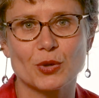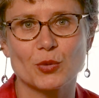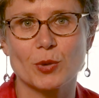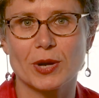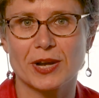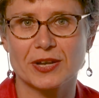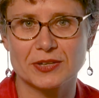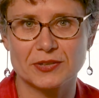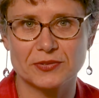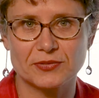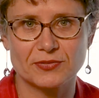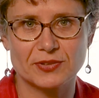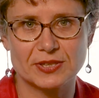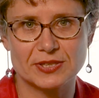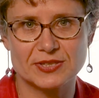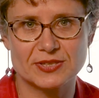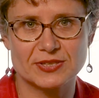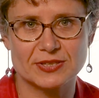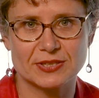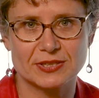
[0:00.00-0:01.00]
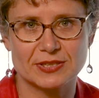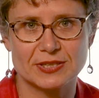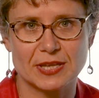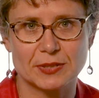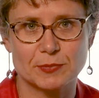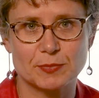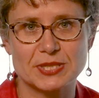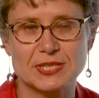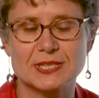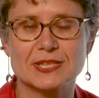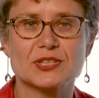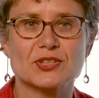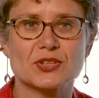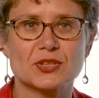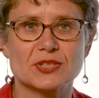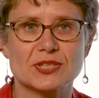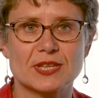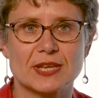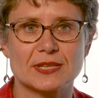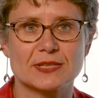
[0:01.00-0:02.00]
we are convinced that business
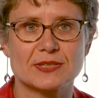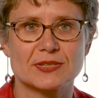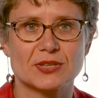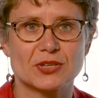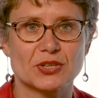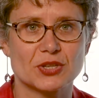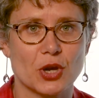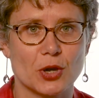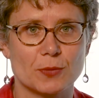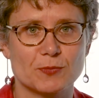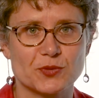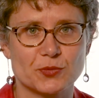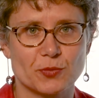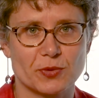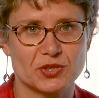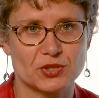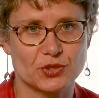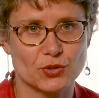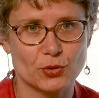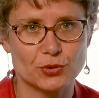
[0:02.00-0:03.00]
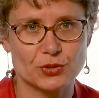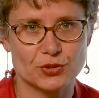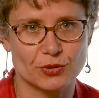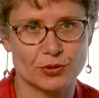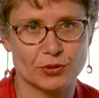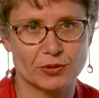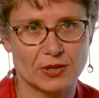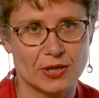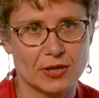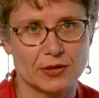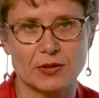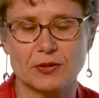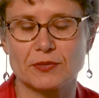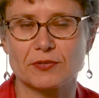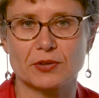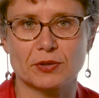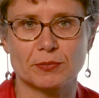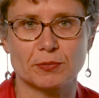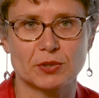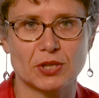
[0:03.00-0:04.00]
success comes with social and
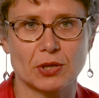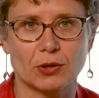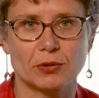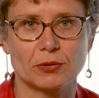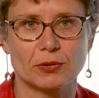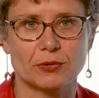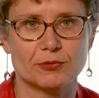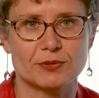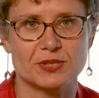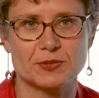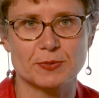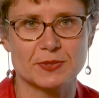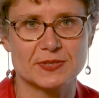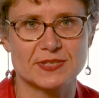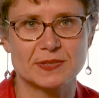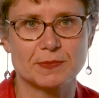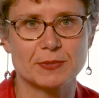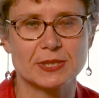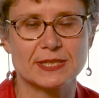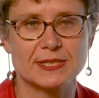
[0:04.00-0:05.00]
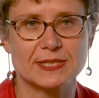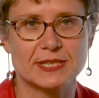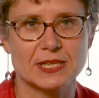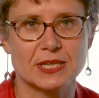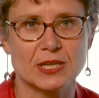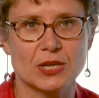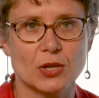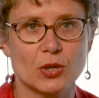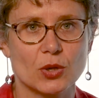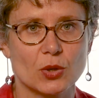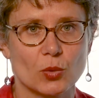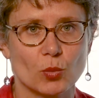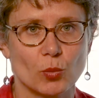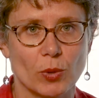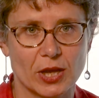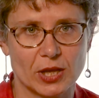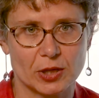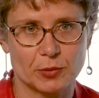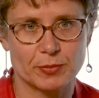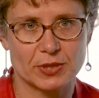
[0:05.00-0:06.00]
environmental responsibility
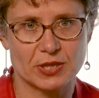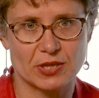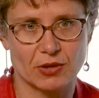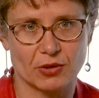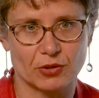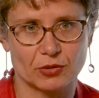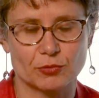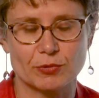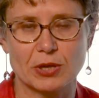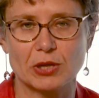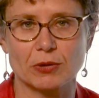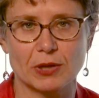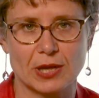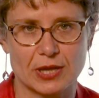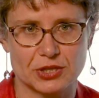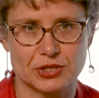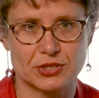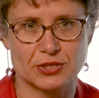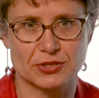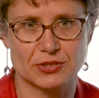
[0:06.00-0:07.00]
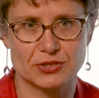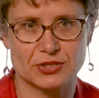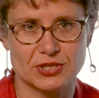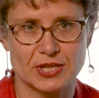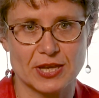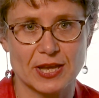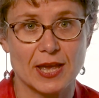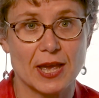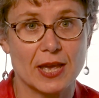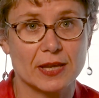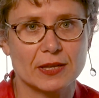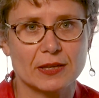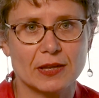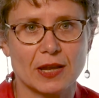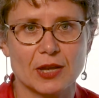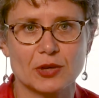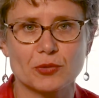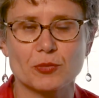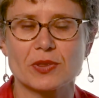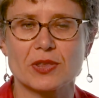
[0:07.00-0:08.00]
well beyond regulations and in
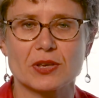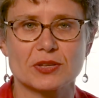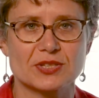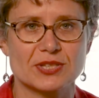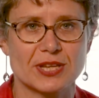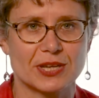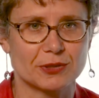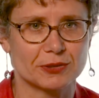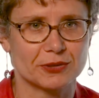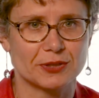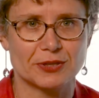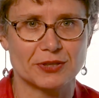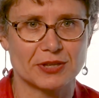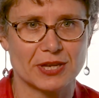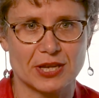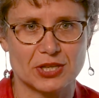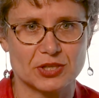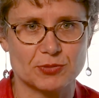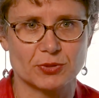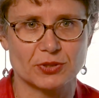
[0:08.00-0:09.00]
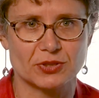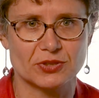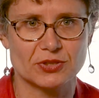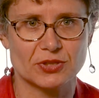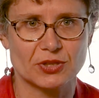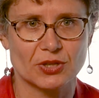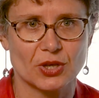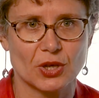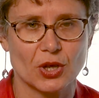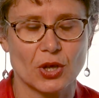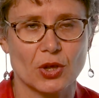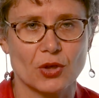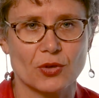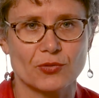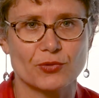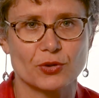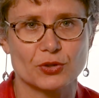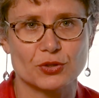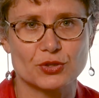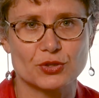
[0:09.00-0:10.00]
line with our stakeholder engagement. For the